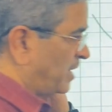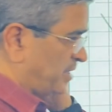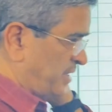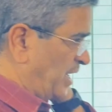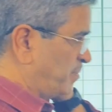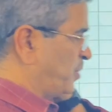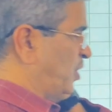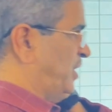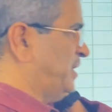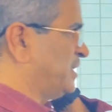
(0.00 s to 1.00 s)
And that
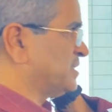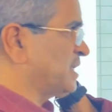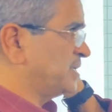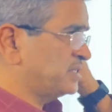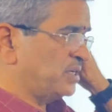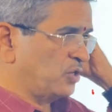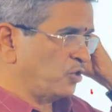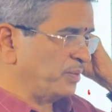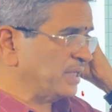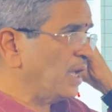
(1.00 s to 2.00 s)
point is considered
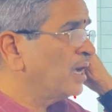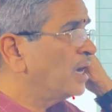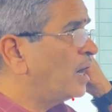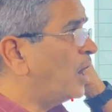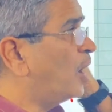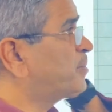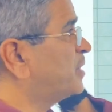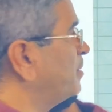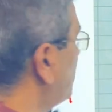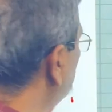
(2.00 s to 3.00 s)
to be the
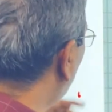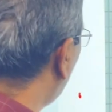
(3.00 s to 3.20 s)
optimum